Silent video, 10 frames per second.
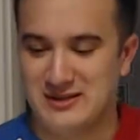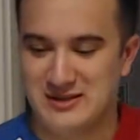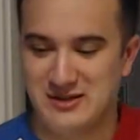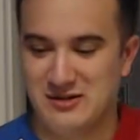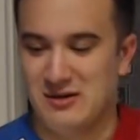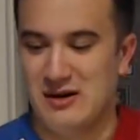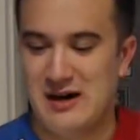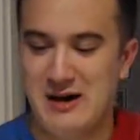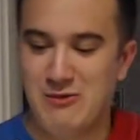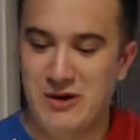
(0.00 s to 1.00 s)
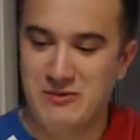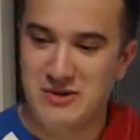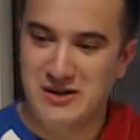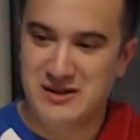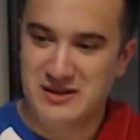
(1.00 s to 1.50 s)
So I went
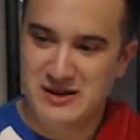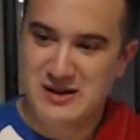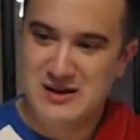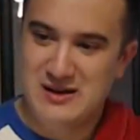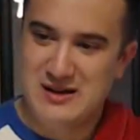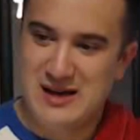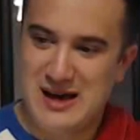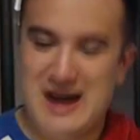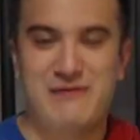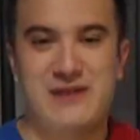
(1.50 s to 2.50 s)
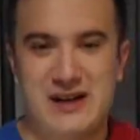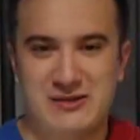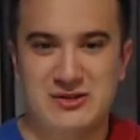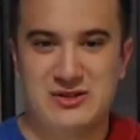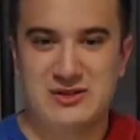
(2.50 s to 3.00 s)
with 1/2
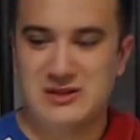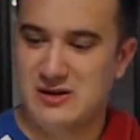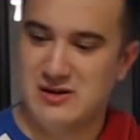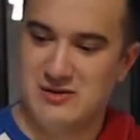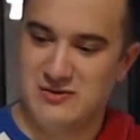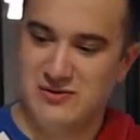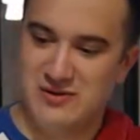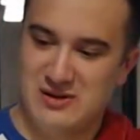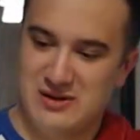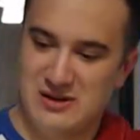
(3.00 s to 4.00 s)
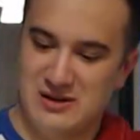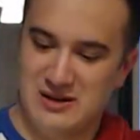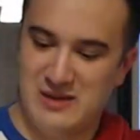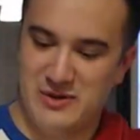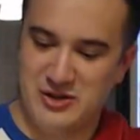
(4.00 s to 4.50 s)
ounce of
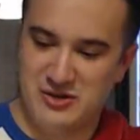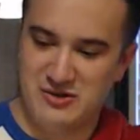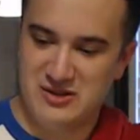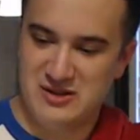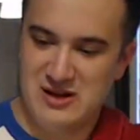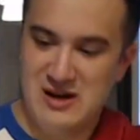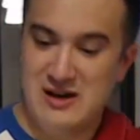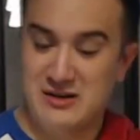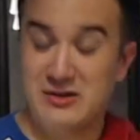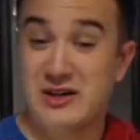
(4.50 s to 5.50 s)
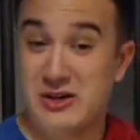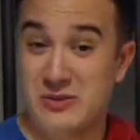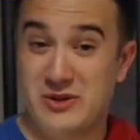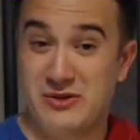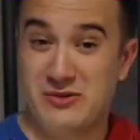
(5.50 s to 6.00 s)
lemon juice. You can go
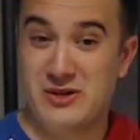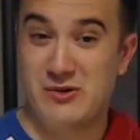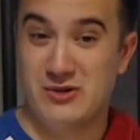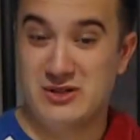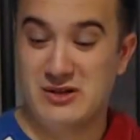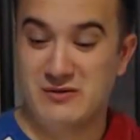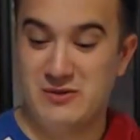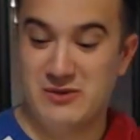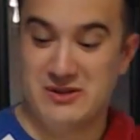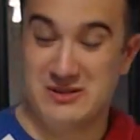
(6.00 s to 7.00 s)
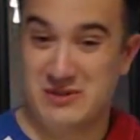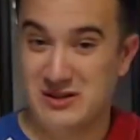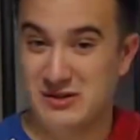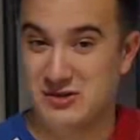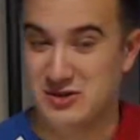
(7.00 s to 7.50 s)
up to 3/4 though if you want something
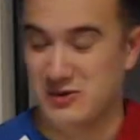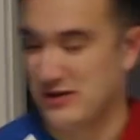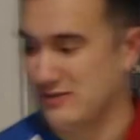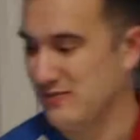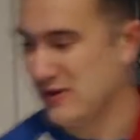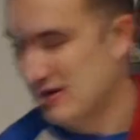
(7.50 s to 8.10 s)
a little sweeter.